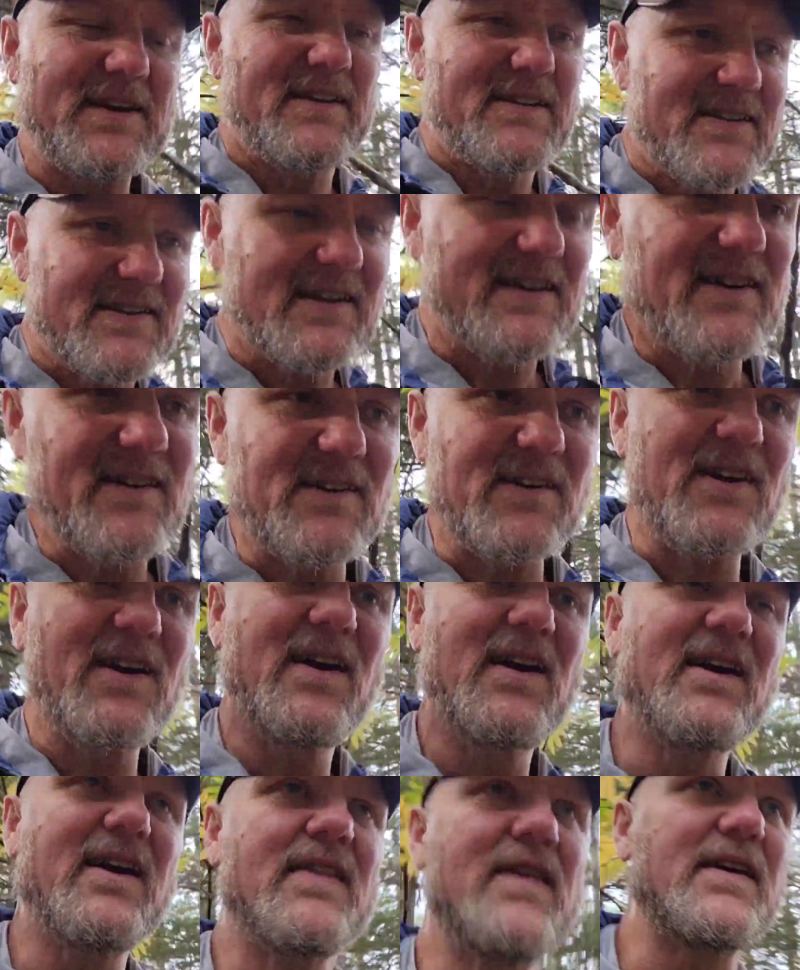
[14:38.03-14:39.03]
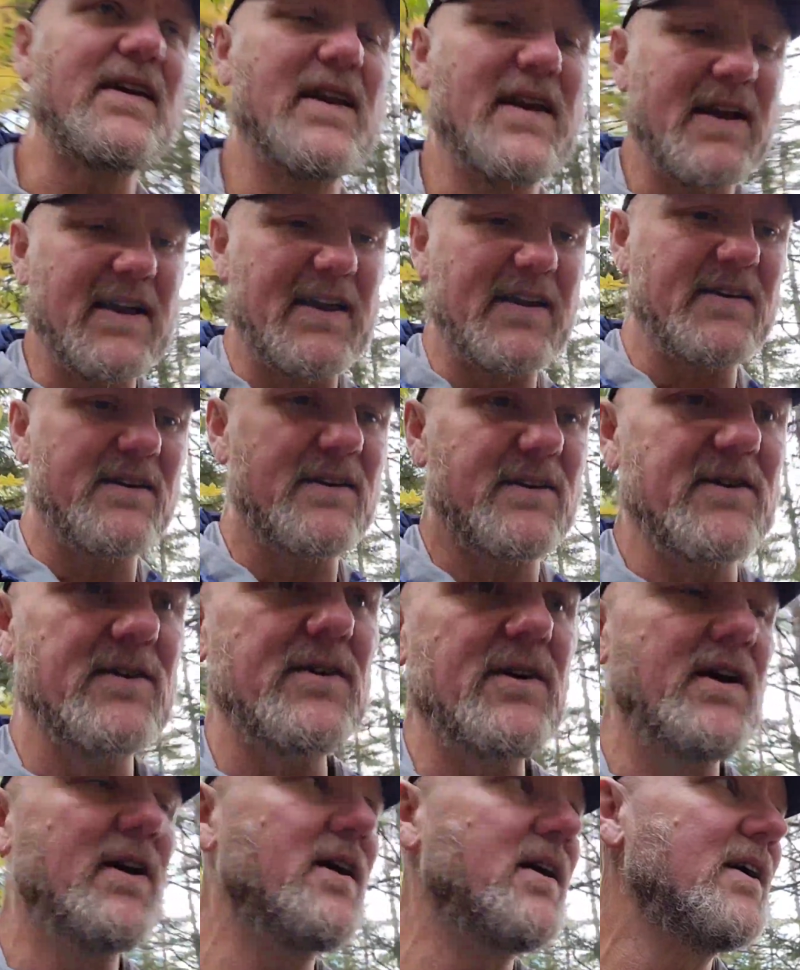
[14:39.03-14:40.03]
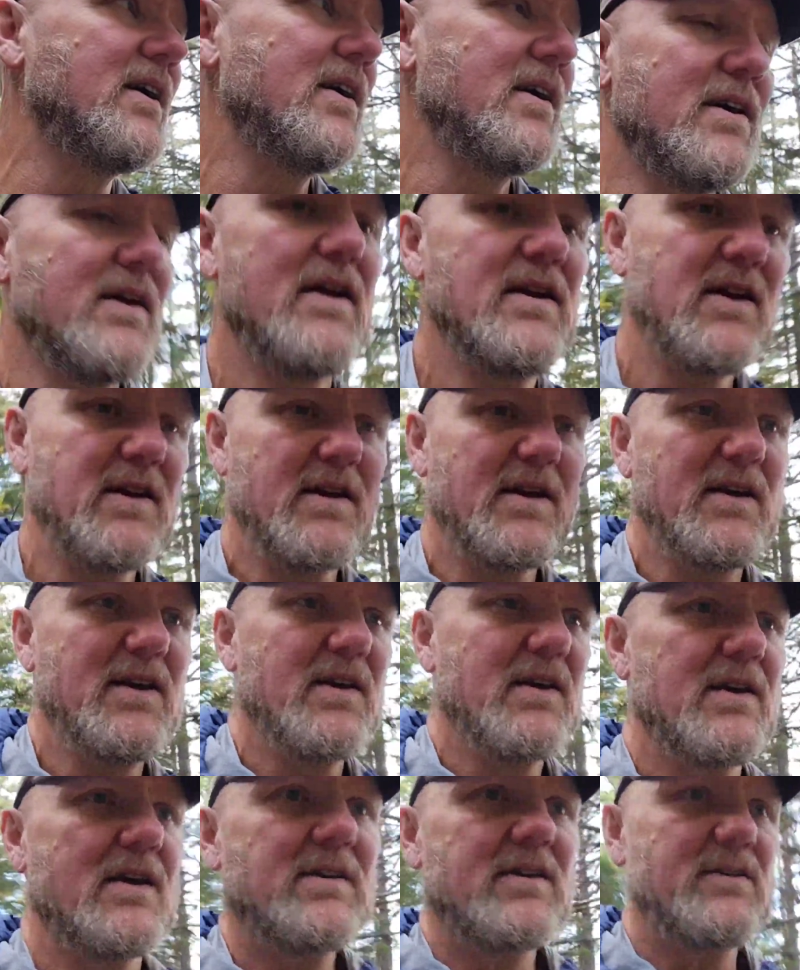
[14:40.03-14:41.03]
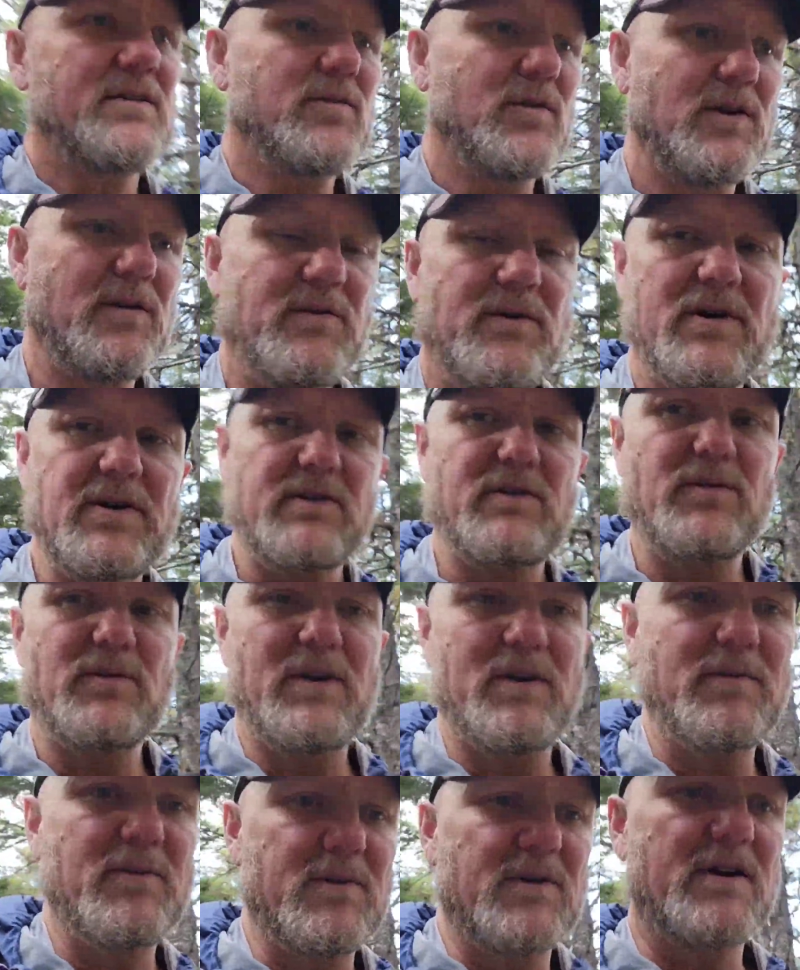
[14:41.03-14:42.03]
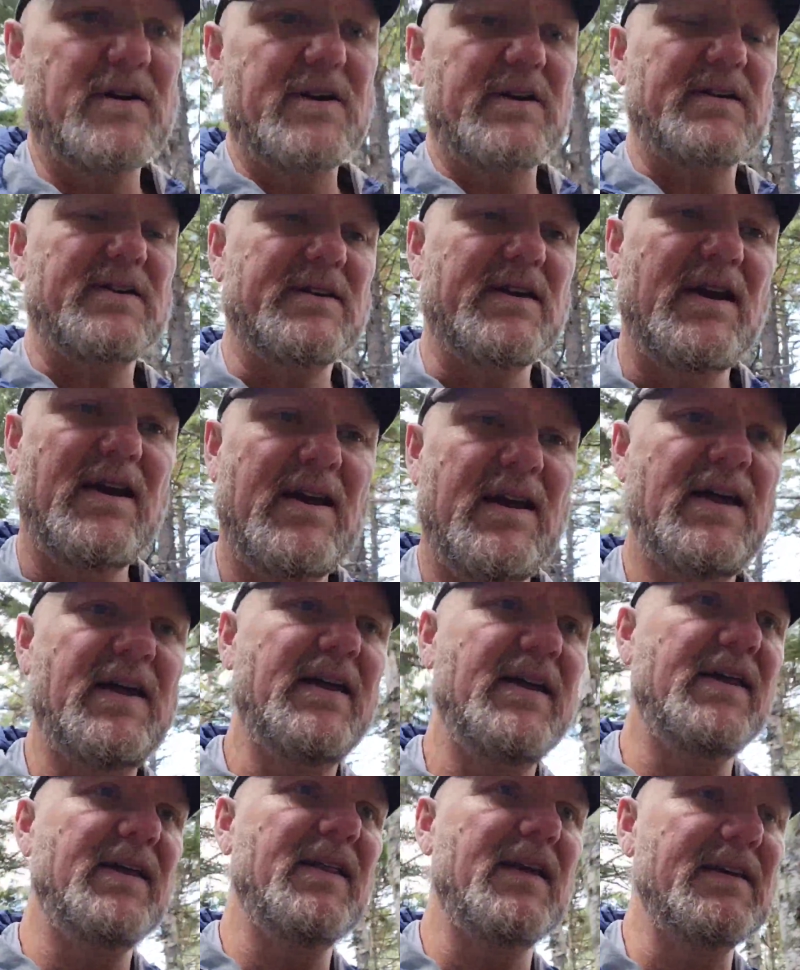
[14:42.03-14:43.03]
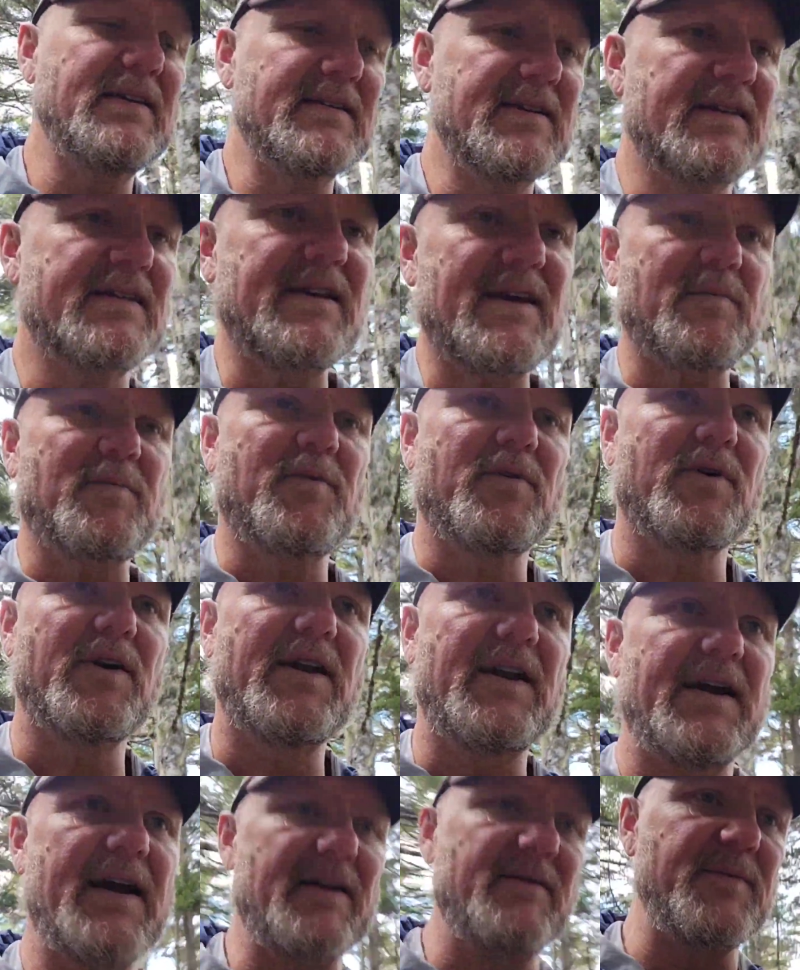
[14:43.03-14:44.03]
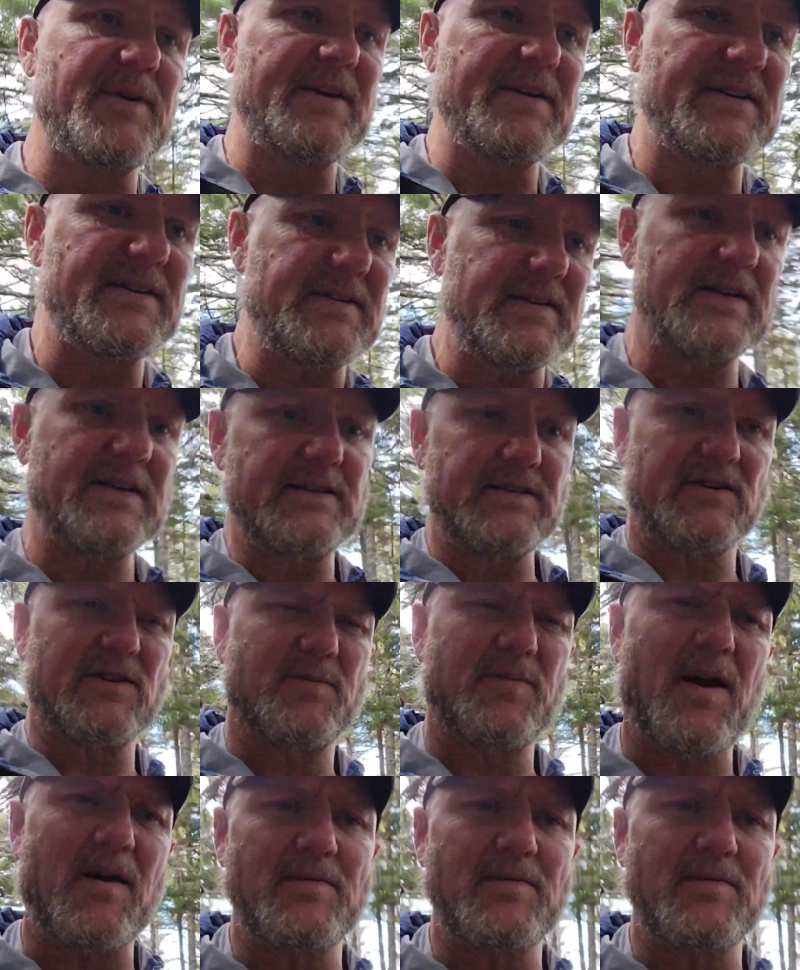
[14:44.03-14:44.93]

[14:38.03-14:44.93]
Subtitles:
been easy either. And then I got to do 21 and 21. And like I said, at that point, I got to make a decision, or